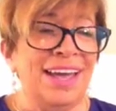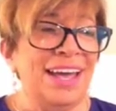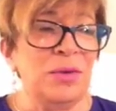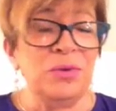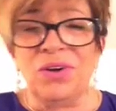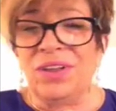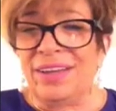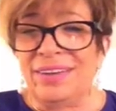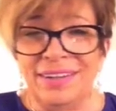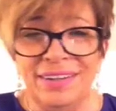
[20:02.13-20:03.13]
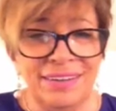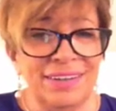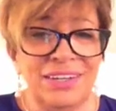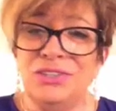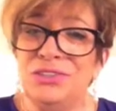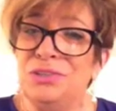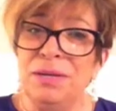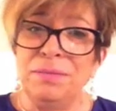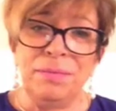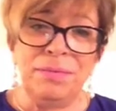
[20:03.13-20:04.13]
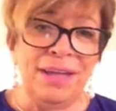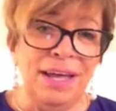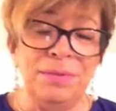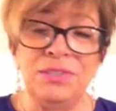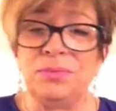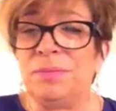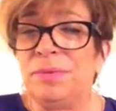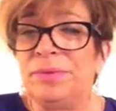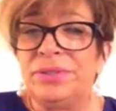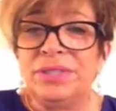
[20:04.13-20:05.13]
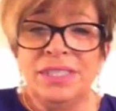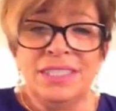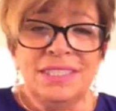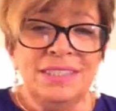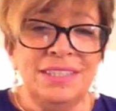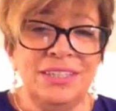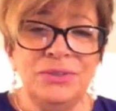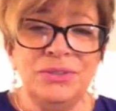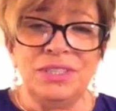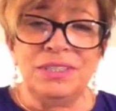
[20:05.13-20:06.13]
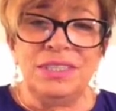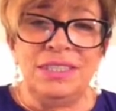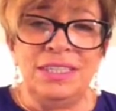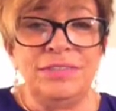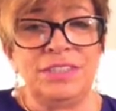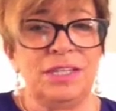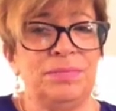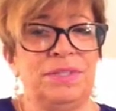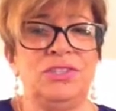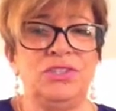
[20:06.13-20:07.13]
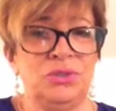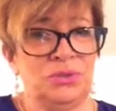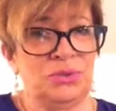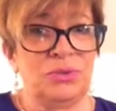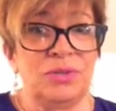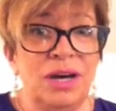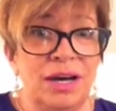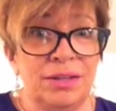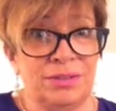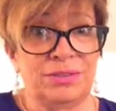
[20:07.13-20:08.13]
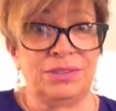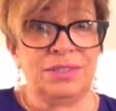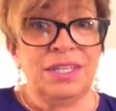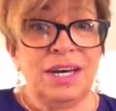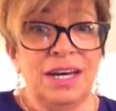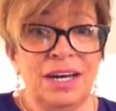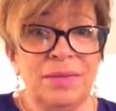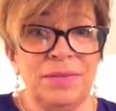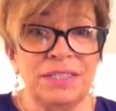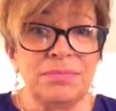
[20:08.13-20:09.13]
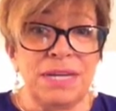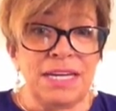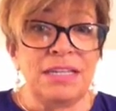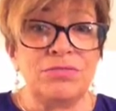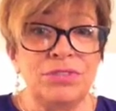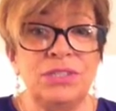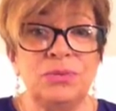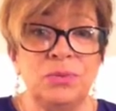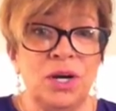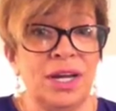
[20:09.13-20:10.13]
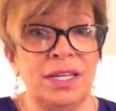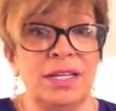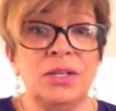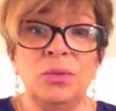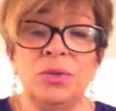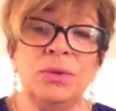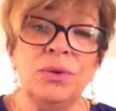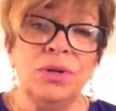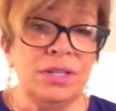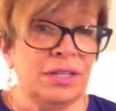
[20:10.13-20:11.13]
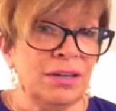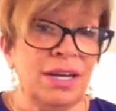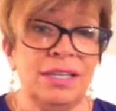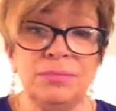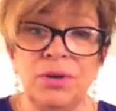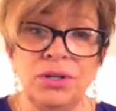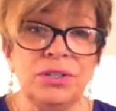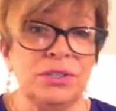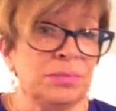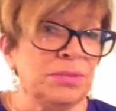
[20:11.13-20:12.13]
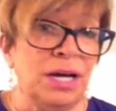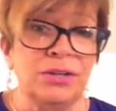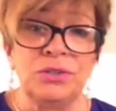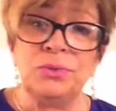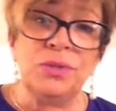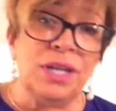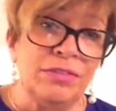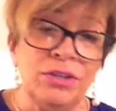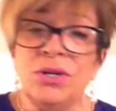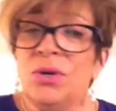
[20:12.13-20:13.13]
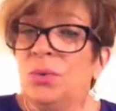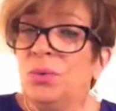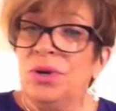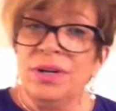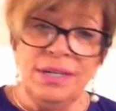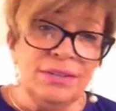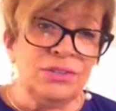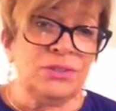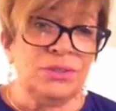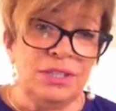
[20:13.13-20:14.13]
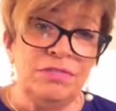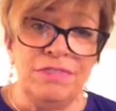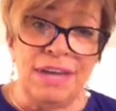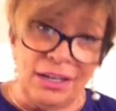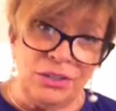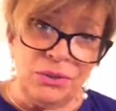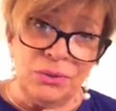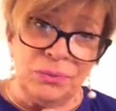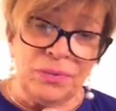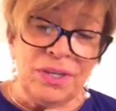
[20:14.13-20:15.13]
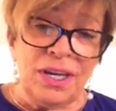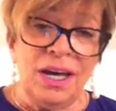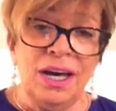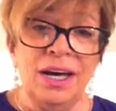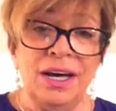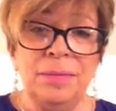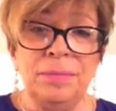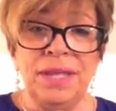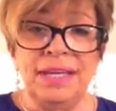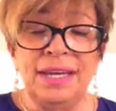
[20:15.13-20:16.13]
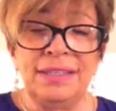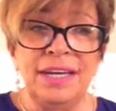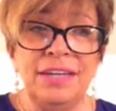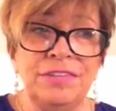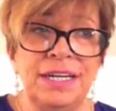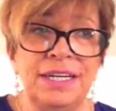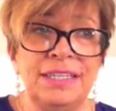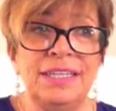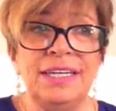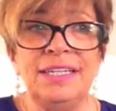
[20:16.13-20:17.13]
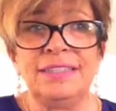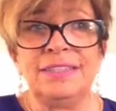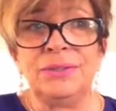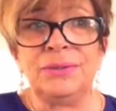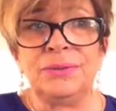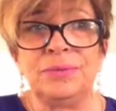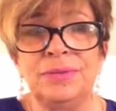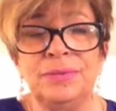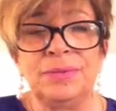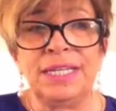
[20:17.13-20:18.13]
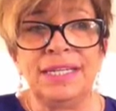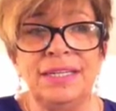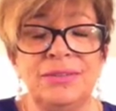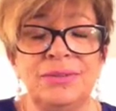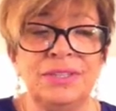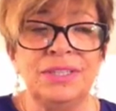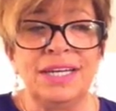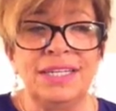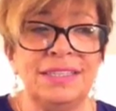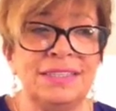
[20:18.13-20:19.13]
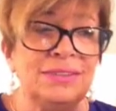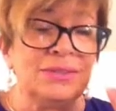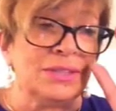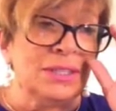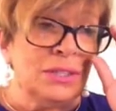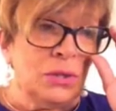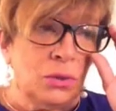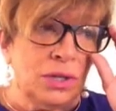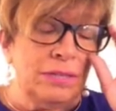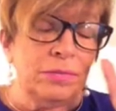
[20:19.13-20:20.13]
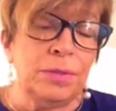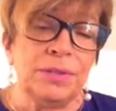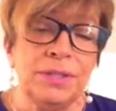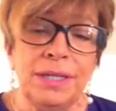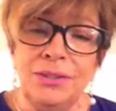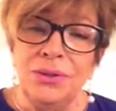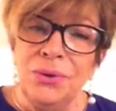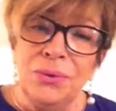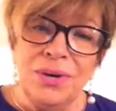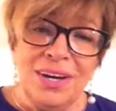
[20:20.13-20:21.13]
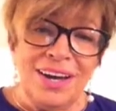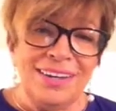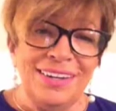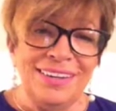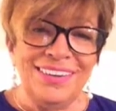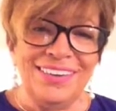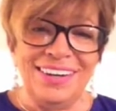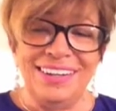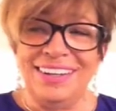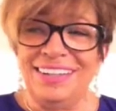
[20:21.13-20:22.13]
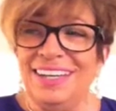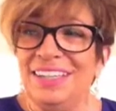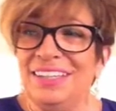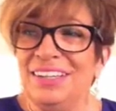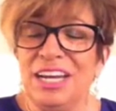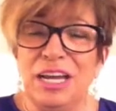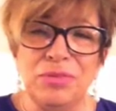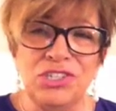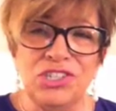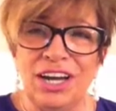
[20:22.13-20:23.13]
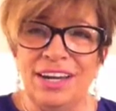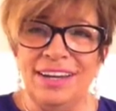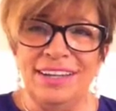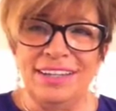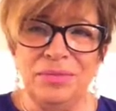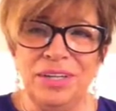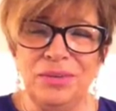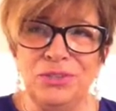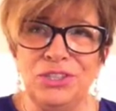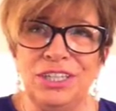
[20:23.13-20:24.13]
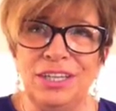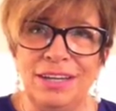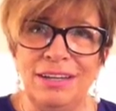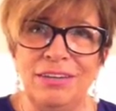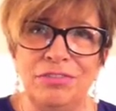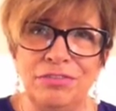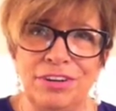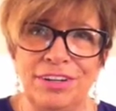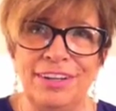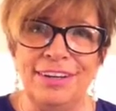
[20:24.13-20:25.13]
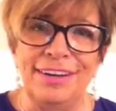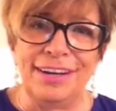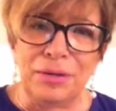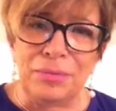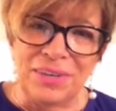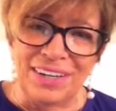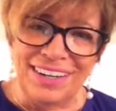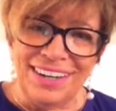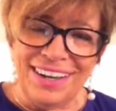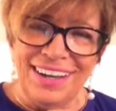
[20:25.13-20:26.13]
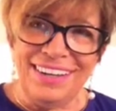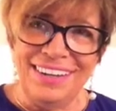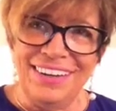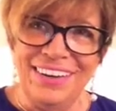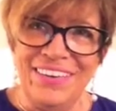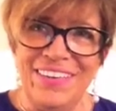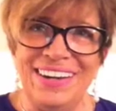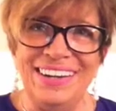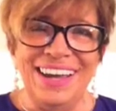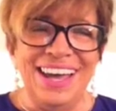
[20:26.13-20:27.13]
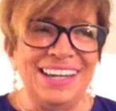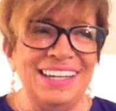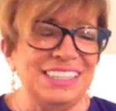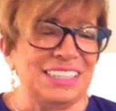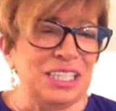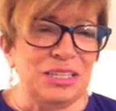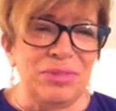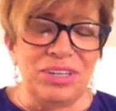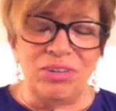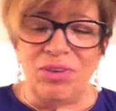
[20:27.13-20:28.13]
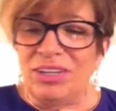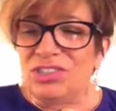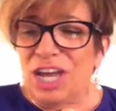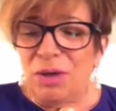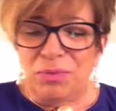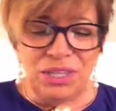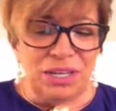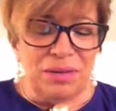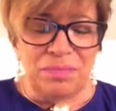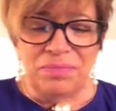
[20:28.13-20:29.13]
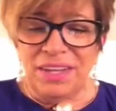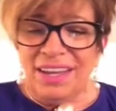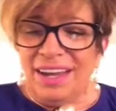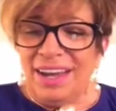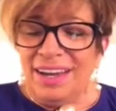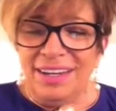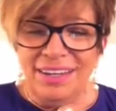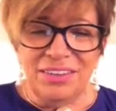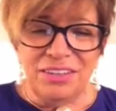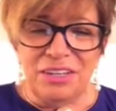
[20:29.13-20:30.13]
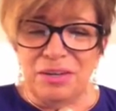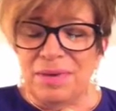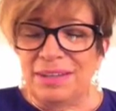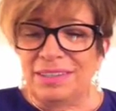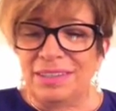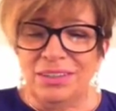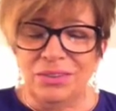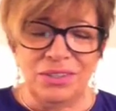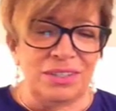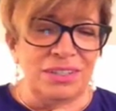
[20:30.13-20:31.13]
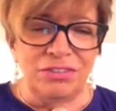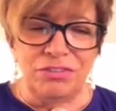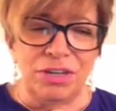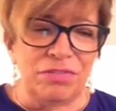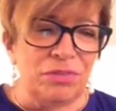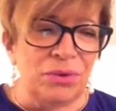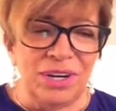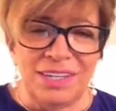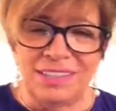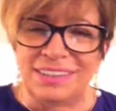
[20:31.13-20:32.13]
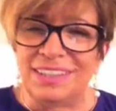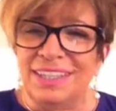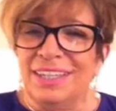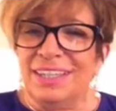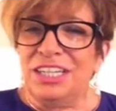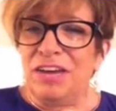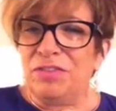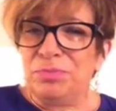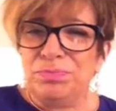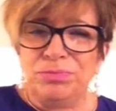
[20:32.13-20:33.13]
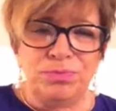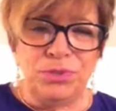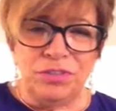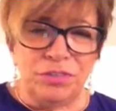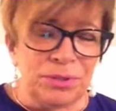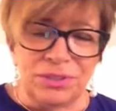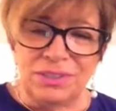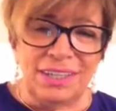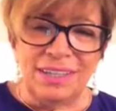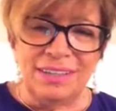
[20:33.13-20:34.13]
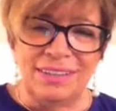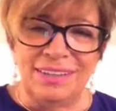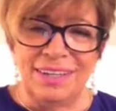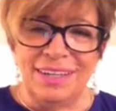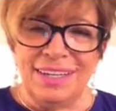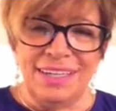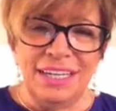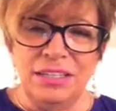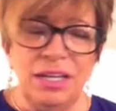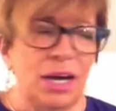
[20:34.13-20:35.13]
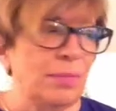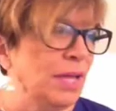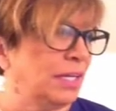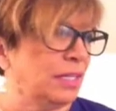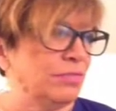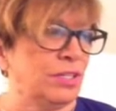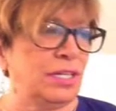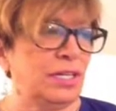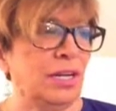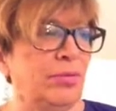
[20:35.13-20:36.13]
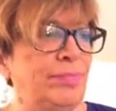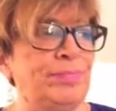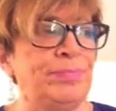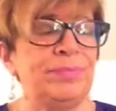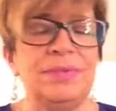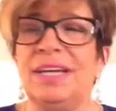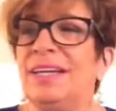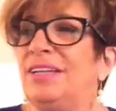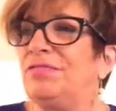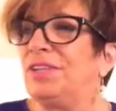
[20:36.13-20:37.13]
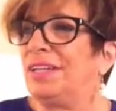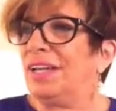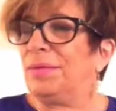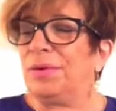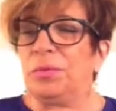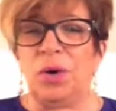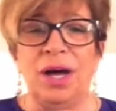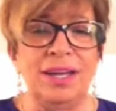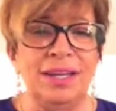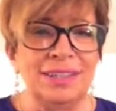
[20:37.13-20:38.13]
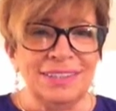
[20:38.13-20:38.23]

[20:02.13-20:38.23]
And we're all out here to make people happy, to make people, you know, to, to give something to others. Um, that's the main reason why we are all here as marketers, bloggers, whatever we're here to give value. Um, and, and, I find that, you know, when, when, I get new clients or, or even people I know, you know, and, and, the, and they're camera shy. And I'm like, would you get in front of the camera? You know, and, and I see them, you know, I chat with them, I hear them. I say, you know, you have a great voice. You have a beautiful personality. Get, no, not get in front of that camera. Mm-mm, not get in front of that camera. Why?